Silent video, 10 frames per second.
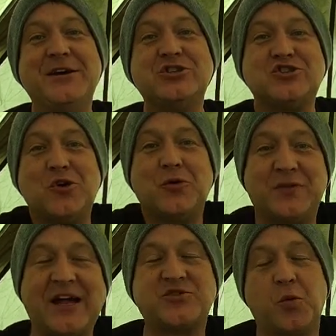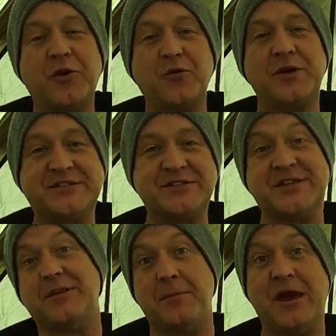So that's one of the reasons,
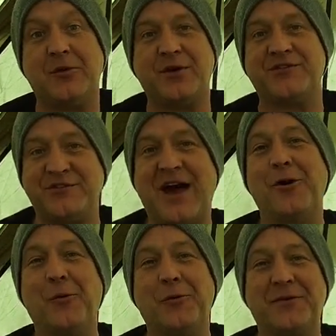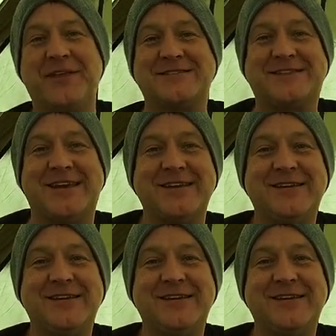and the main reasons I went with this tent.